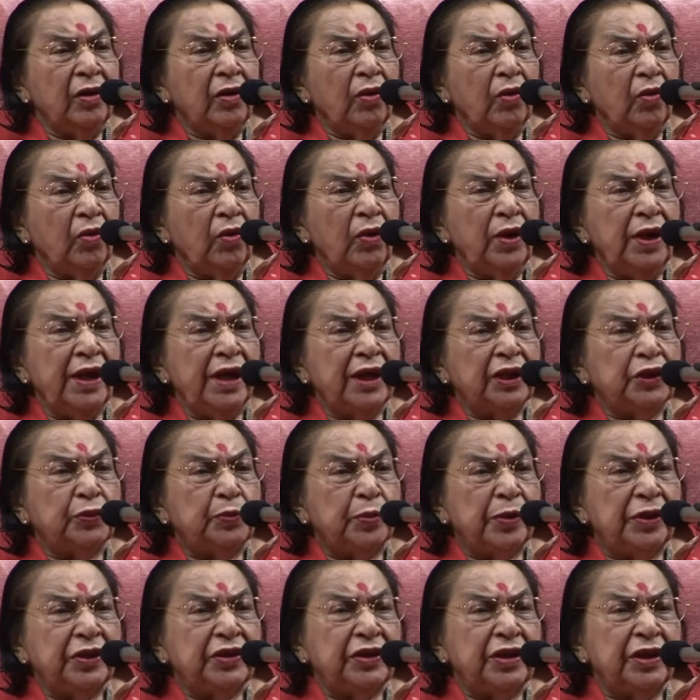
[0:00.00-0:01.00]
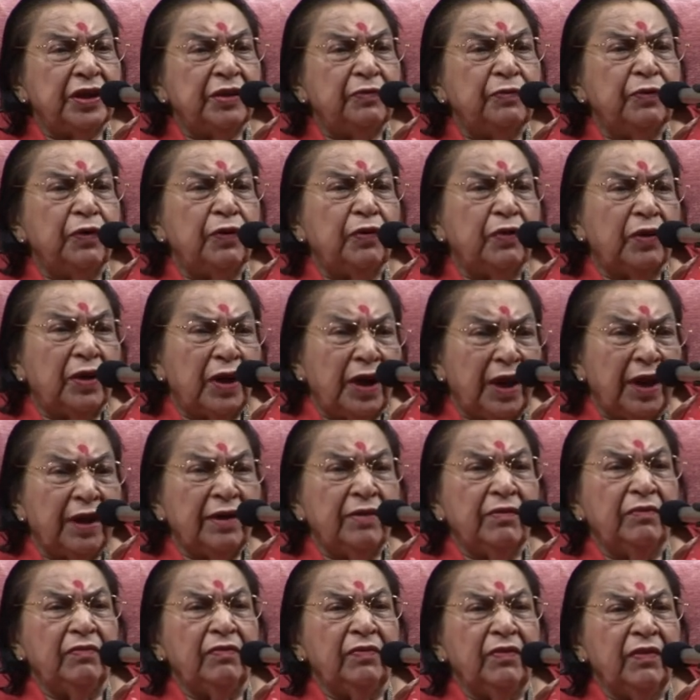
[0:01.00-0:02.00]
only expression of our
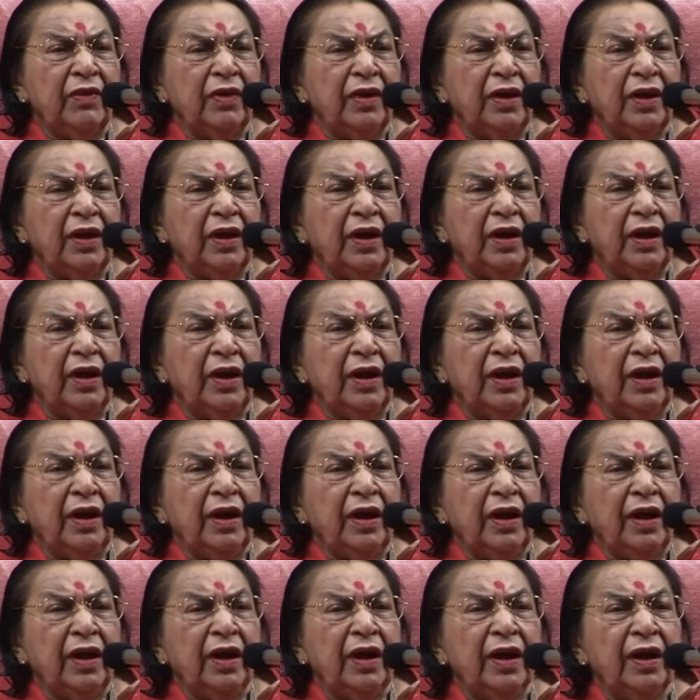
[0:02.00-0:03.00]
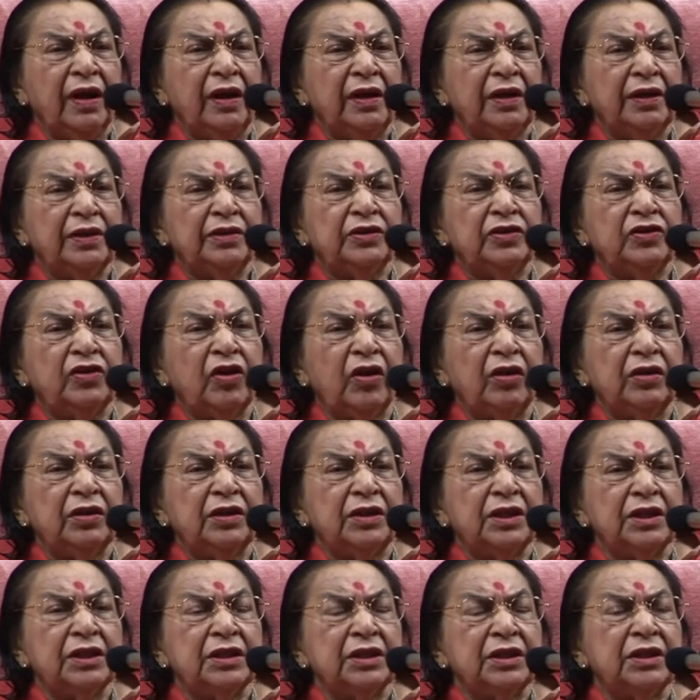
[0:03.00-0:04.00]
love. It's not
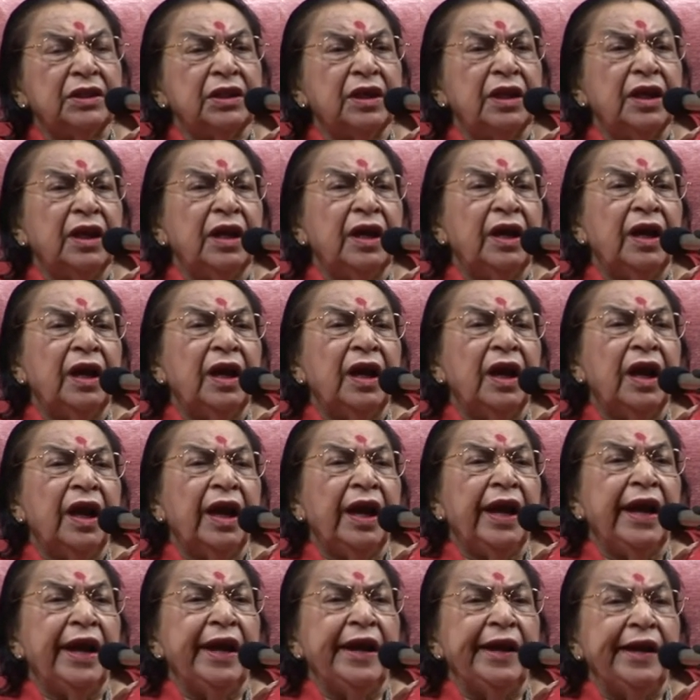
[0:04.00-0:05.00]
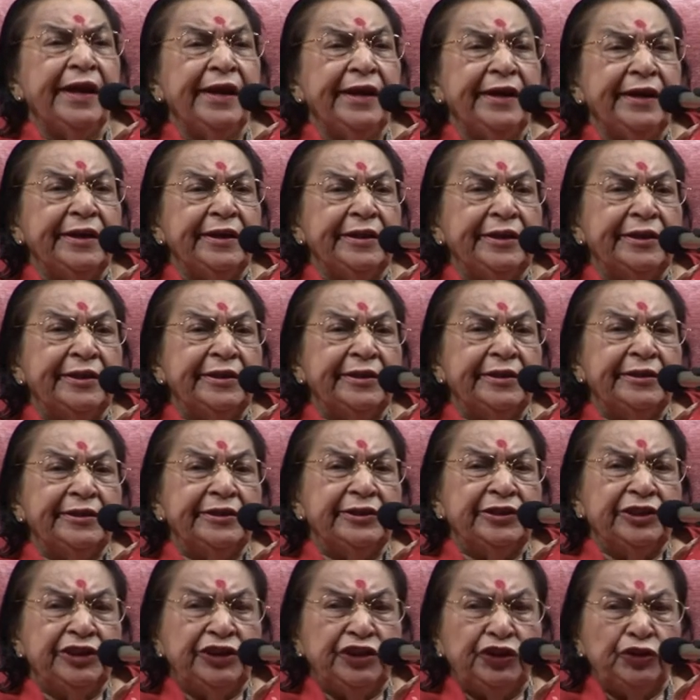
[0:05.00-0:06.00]
just a
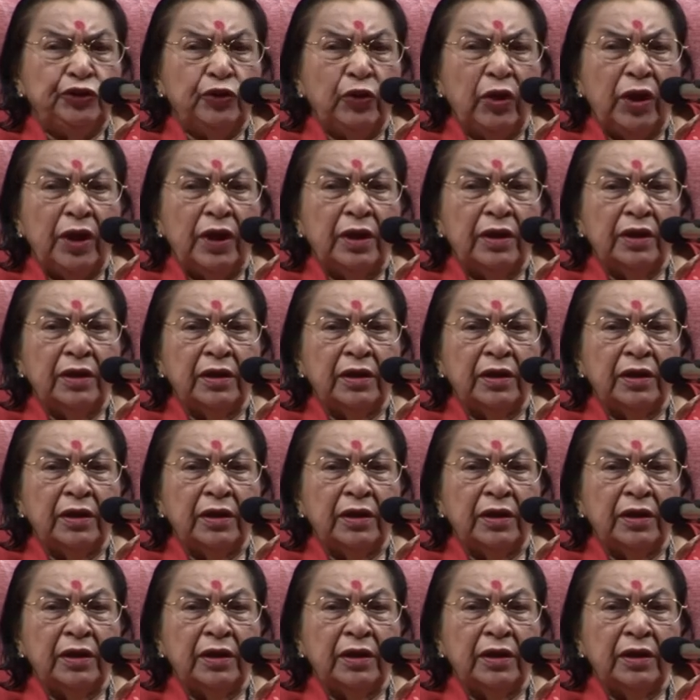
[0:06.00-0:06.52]
ritual.